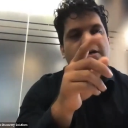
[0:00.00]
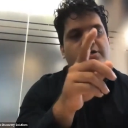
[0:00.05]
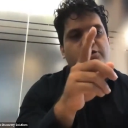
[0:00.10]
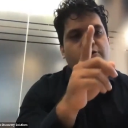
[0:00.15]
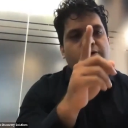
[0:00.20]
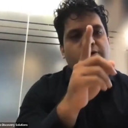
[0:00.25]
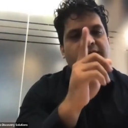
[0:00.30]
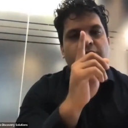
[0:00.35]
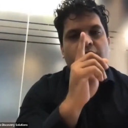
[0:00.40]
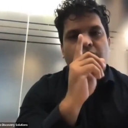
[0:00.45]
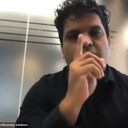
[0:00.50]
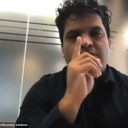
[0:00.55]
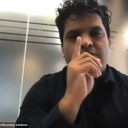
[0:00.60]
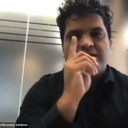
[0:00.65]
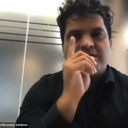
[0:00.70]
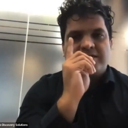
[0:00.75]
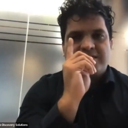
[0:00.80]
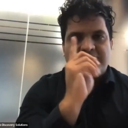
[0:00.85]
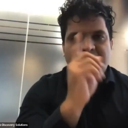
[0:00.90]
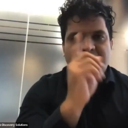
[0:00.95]
showing not only
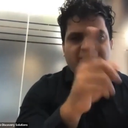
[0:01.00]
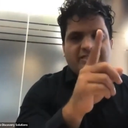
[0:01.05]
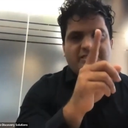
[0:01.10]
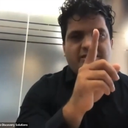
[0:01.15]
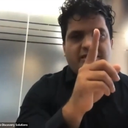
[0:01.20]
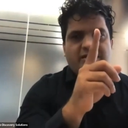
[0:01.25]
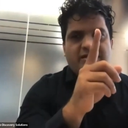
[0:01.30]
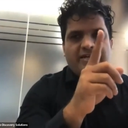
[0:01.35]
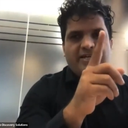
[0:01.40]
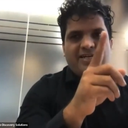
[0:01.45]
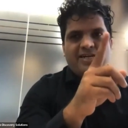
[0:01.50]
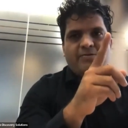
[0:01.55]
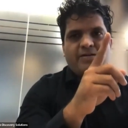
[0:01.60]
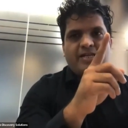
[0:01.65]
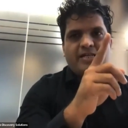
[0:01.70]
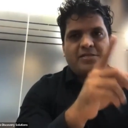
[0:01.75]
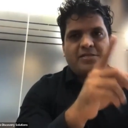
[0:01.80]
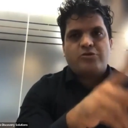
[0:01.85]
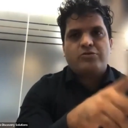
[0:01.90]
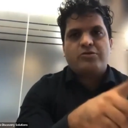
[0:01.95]
the test is done correctly, but
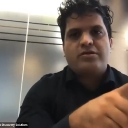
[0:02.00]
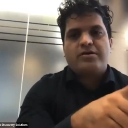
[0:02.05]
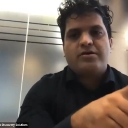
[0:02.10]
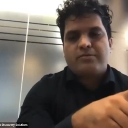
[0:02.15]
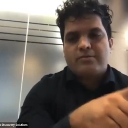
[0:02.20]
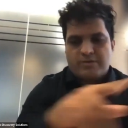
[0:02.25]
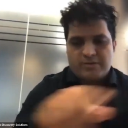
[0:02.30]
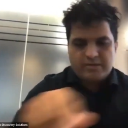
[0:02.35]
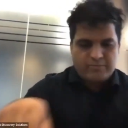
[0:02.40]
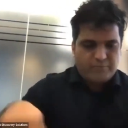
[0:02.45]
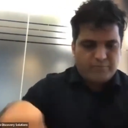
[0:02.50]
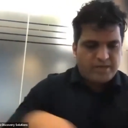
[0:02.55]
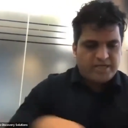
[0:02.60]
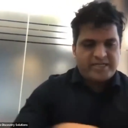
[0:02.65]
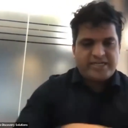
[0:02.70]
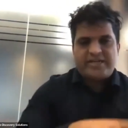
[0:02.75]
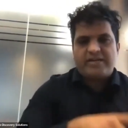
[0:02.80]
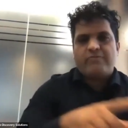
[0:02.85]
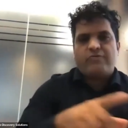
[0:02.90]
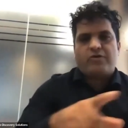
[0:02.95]
also the
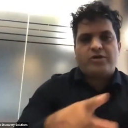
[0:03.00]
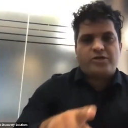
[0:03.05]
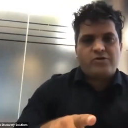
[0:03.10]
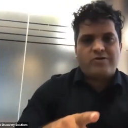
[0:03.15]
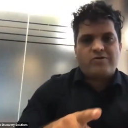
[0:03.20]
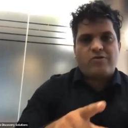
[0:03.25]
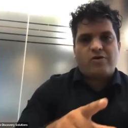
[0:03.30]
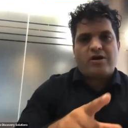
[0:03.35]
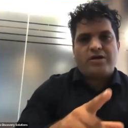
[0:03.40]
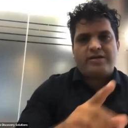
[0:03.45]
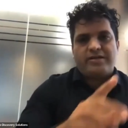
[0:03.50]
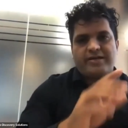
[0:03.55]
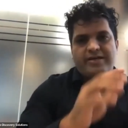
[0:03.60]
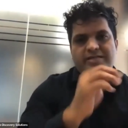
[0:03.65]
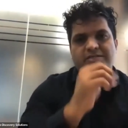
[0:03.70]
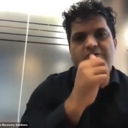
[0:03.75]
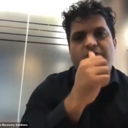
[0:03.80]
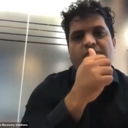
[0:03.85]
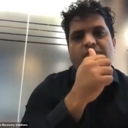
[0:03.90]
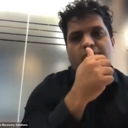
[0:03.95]
material what you have got
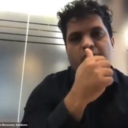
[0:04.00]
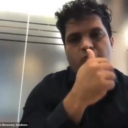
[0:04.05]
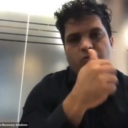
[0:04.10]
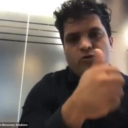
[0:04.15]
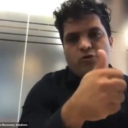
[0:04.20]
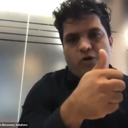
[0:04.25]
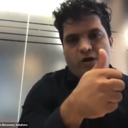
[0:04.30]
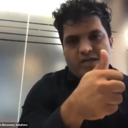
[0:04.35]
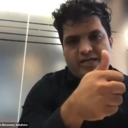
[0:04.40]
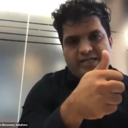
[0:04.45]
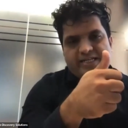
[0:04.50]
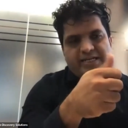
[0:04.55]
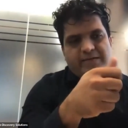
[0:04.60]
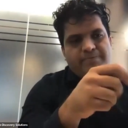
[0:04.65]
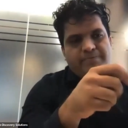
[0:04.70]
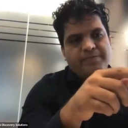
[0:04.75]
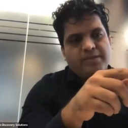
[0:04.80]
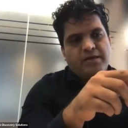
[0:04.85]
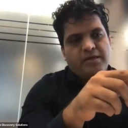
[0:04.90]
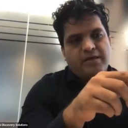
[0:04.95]
is of a good
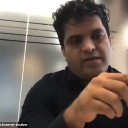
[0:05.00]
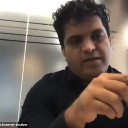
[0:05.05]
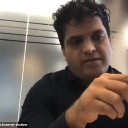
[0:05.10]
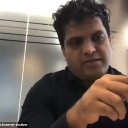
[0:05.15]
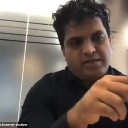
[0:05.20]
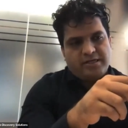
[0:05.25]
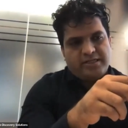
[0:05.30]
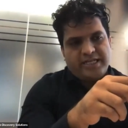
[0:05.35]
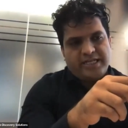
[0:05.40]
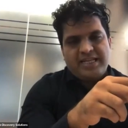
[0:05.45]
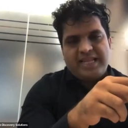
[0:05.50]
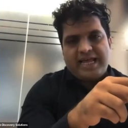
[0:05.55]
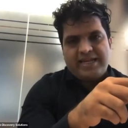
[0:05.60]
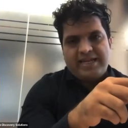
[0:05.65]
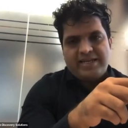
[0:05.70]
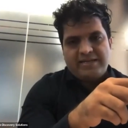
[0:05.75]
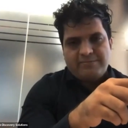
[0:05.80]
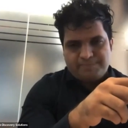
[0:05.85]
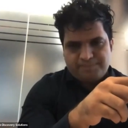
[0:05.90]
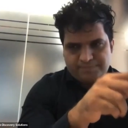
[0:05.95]
quality. The T
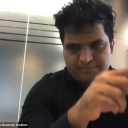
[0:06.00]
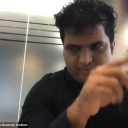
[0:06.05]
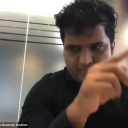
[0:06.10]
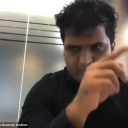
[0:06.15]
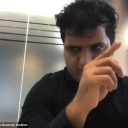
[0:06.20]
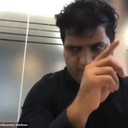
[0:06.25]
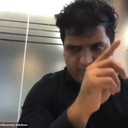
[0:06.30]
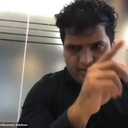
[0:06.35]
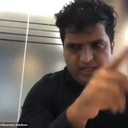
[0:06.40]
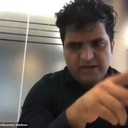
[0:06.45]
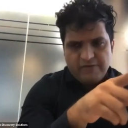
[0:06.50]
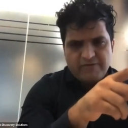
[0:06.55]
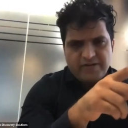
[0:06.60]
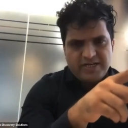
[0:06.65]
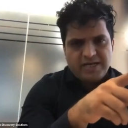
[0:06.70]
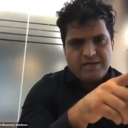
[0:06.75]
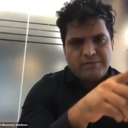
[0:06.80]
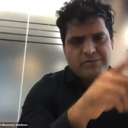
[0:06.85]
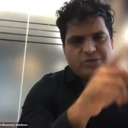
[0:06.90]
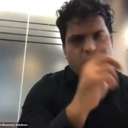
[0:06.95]
line, if
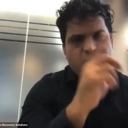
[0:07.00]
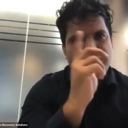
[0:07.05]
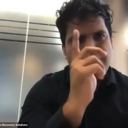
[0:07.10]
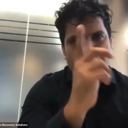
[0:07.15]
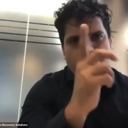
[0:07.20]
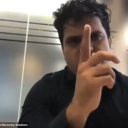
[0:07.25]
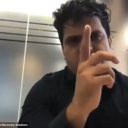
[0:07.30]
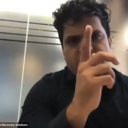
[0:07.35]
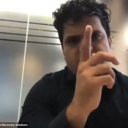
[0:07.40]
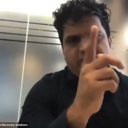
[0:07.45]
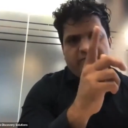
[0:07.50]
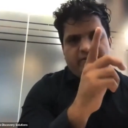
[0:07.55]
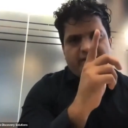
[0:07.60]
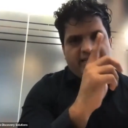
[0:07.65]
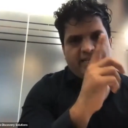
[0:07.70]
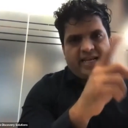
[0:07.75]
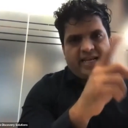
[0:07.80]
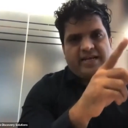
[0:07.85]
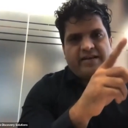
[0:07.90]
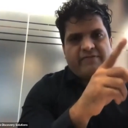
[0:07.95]
it comes, you are positive.
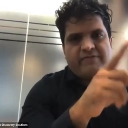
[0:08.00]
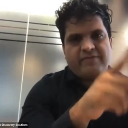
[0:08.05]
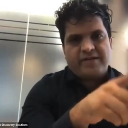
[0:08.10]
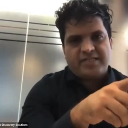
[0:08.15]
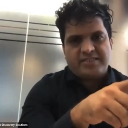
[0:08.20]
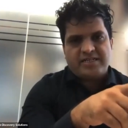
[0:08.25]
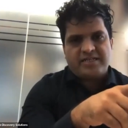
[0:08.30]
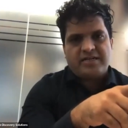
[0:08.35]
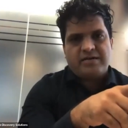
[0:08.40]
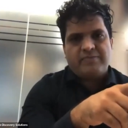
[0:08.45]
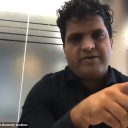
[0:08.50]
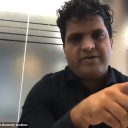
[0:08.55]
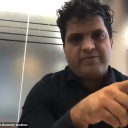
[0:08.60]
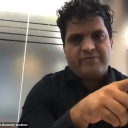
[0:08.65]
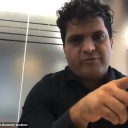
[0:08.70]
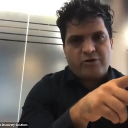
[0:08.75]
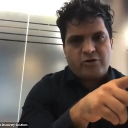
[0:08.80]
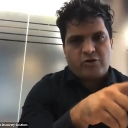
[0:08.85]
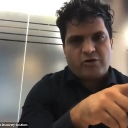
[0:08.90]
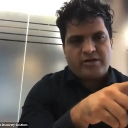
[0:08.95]
T line, if it doesn't come,
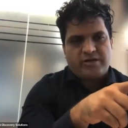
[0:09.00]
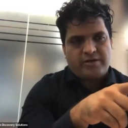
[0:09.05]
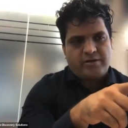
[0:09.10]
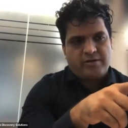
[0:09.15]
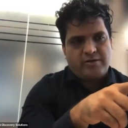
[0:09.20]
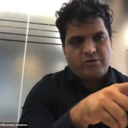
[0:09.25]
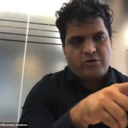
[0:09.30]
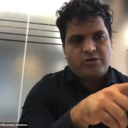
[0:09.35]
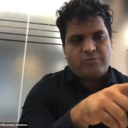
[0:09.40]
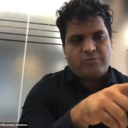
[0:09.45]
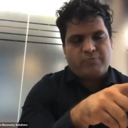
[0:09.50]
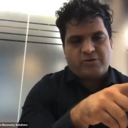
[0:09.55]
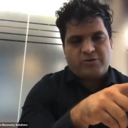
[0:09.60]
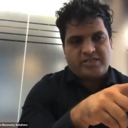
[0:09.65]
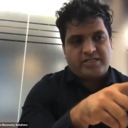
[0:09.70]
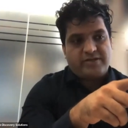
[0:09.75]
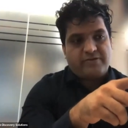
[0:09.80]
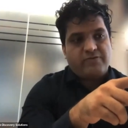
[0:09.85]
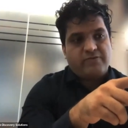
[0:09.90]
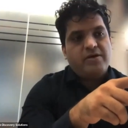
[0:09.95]
you're not
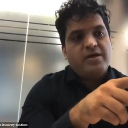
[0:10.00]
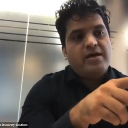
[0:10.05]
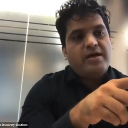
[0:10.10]
positive.